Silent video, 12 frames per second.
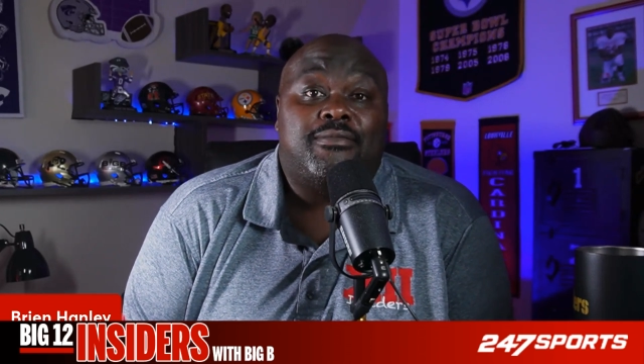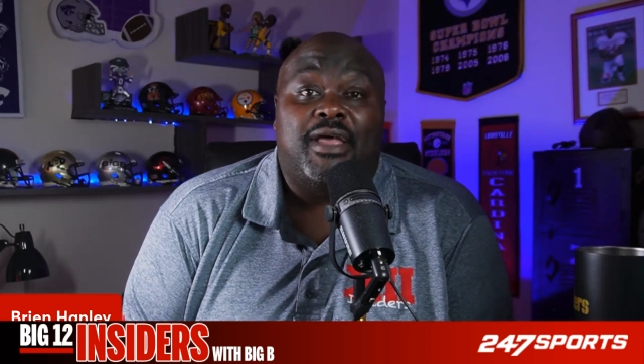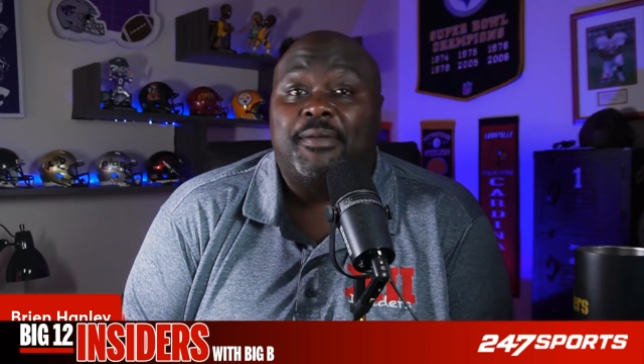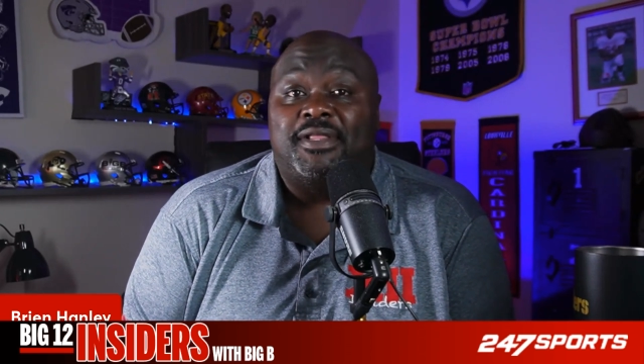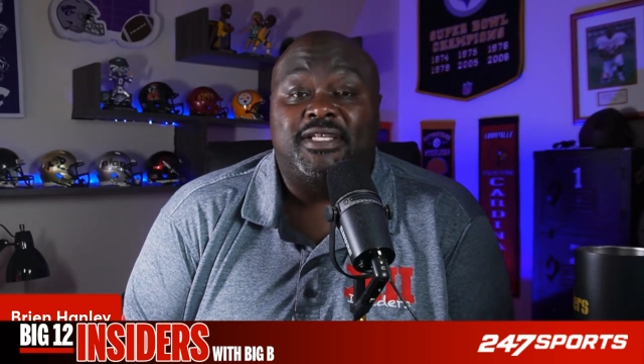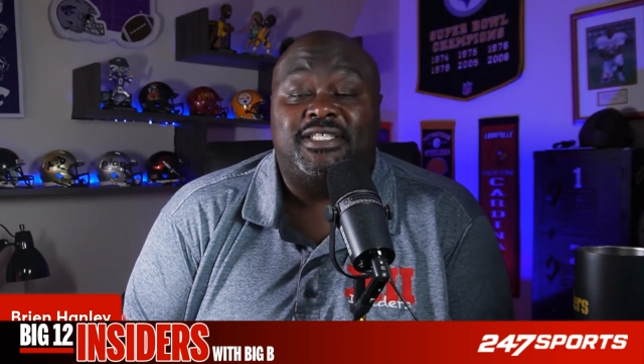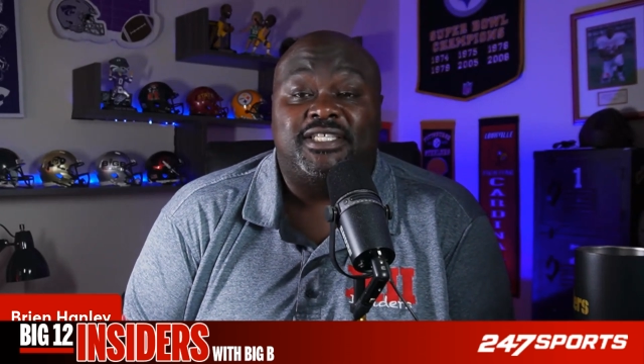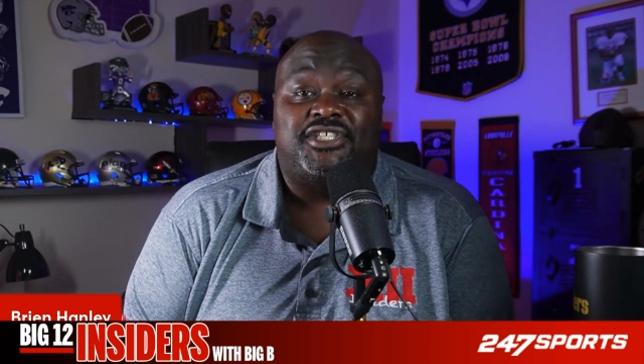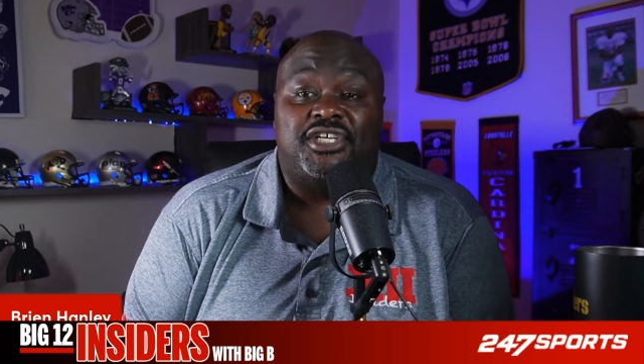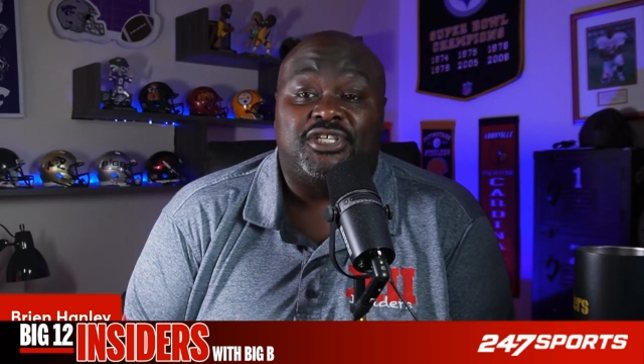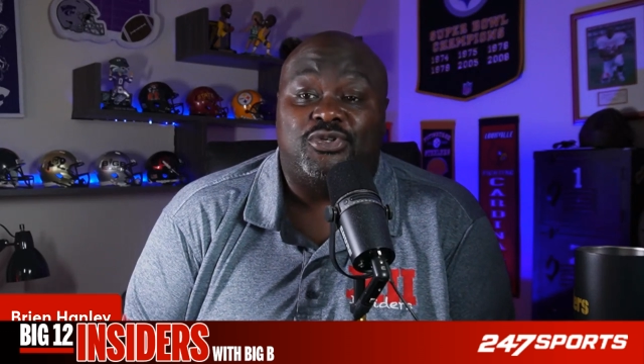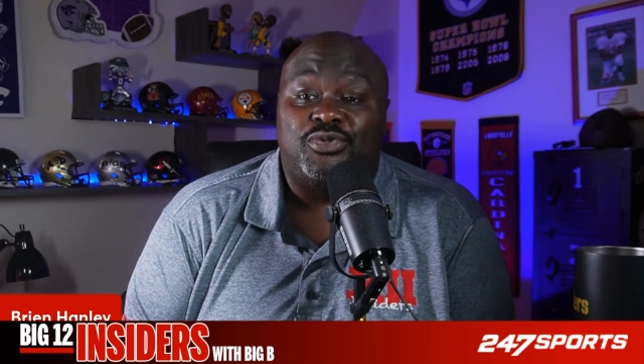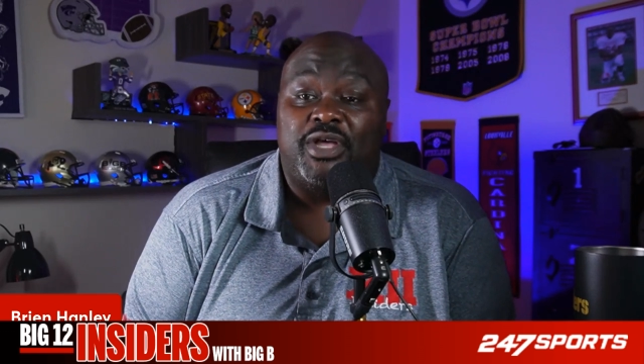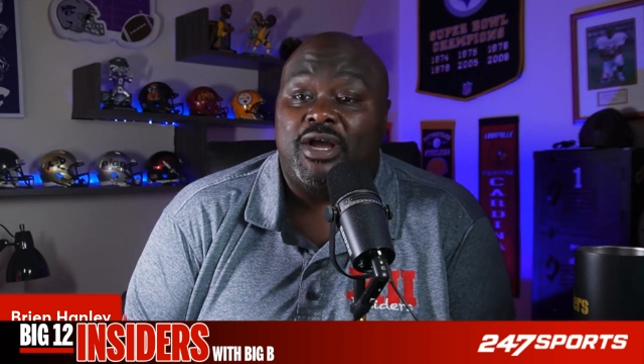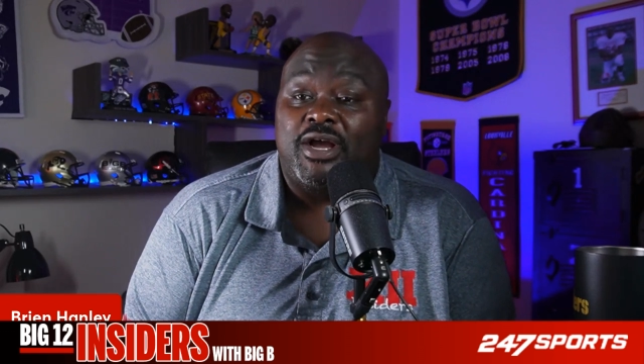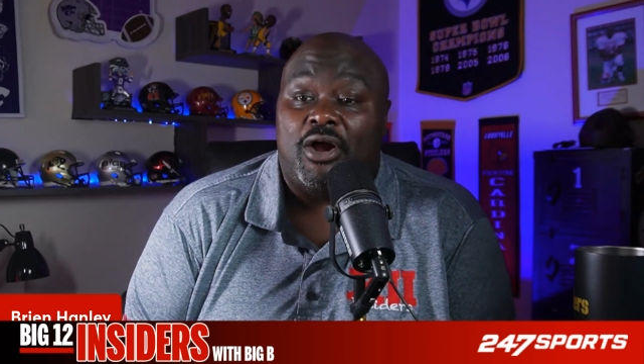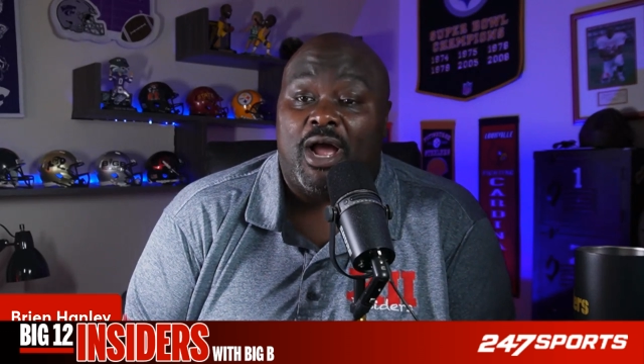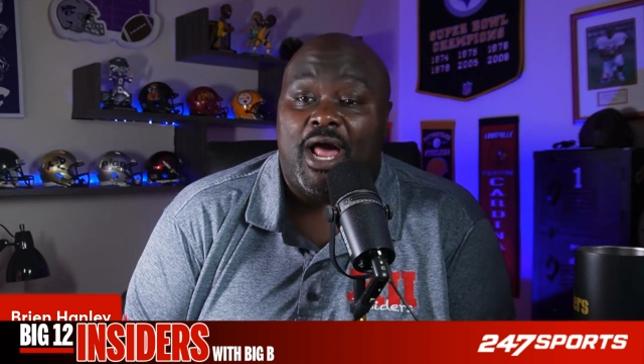Maybe this is just who they
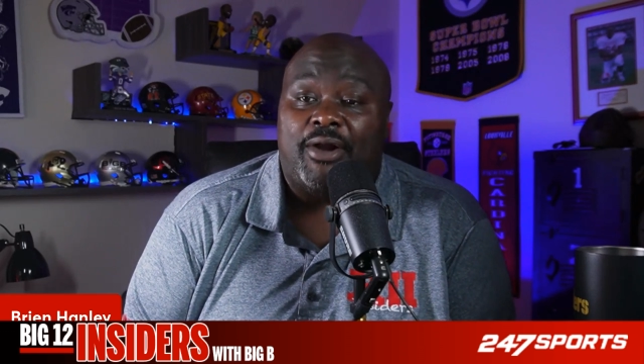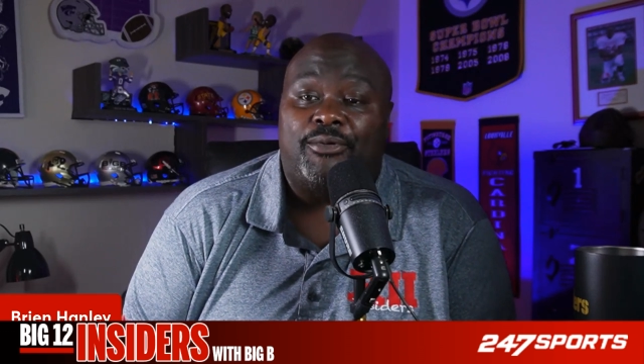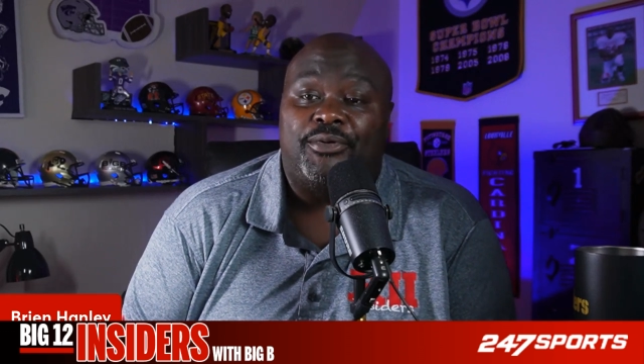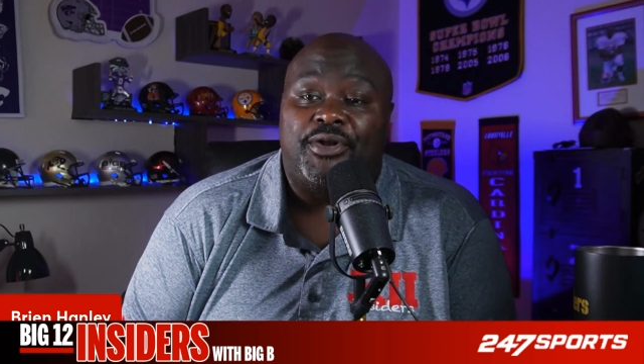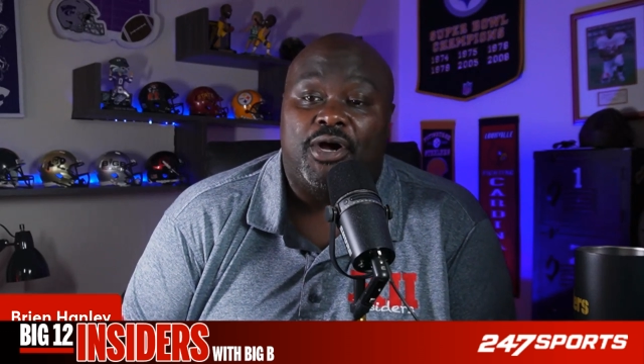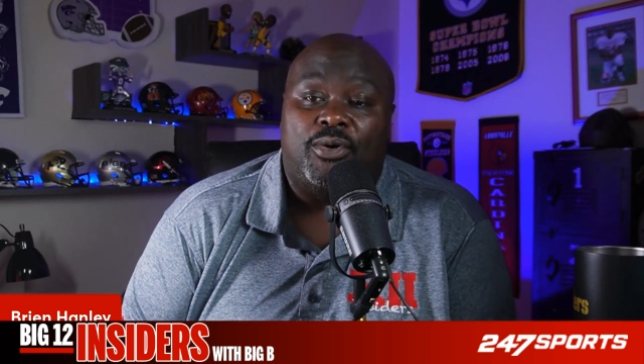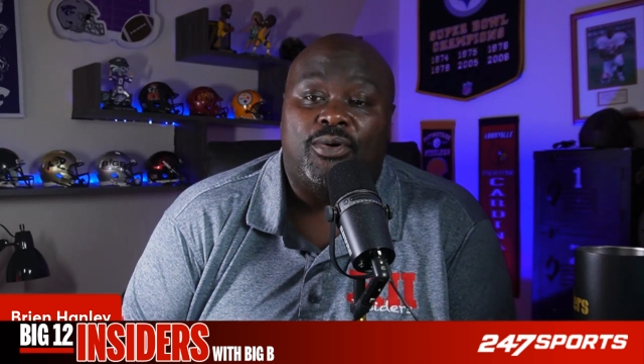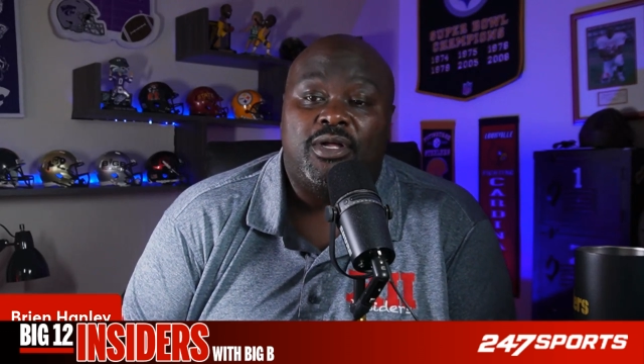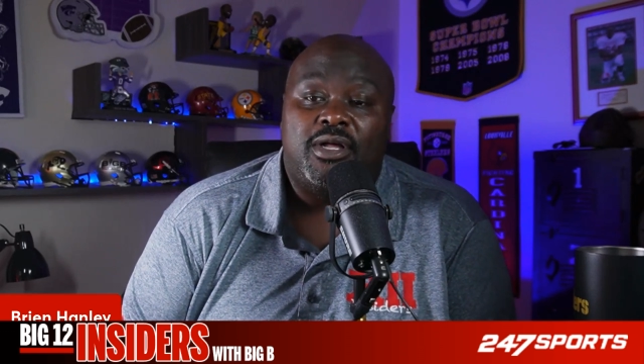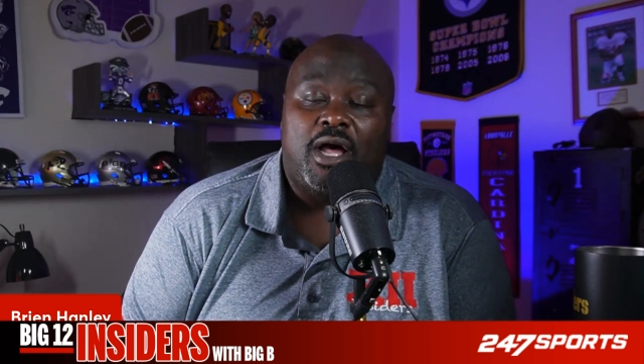are. I don't know.